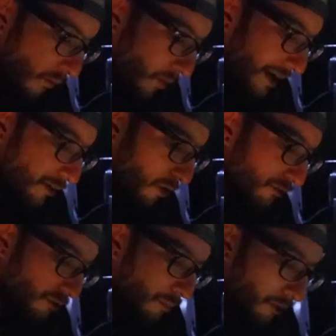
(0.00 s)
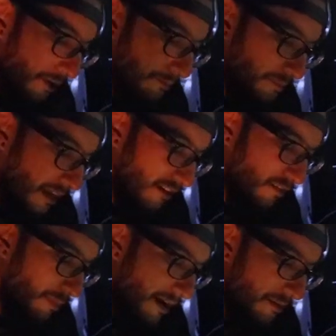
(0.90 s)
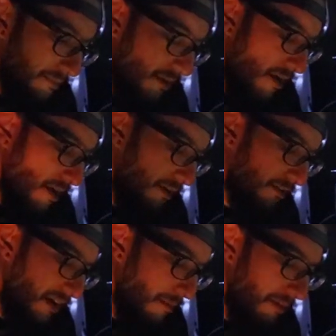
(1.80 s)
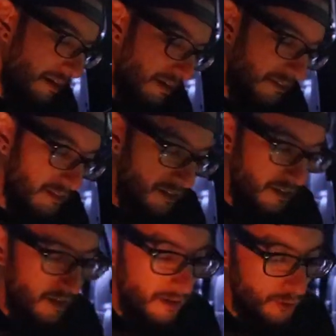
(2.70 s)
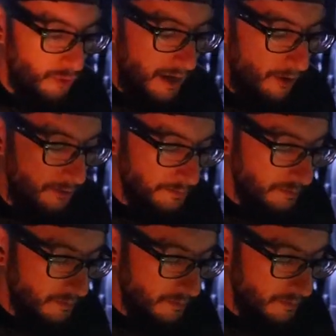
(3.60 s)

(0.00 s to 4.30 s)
why go somewhere and spend 10 bucks on a trout